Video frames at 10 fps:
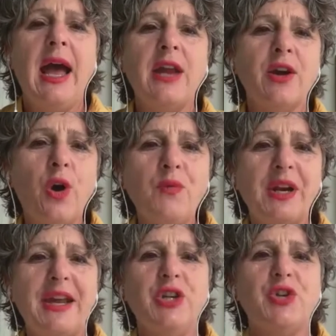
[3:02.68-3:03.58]
And I got
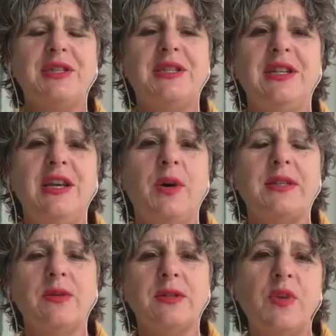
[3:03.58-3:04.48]
really interested, Neil, as
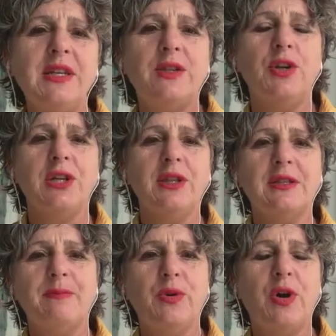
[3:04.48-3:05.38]
I was researching
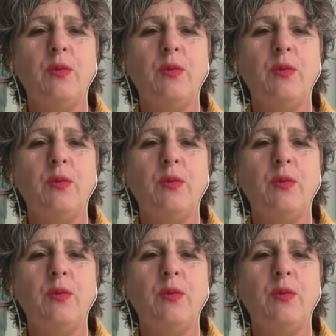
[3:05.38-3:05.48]
this book.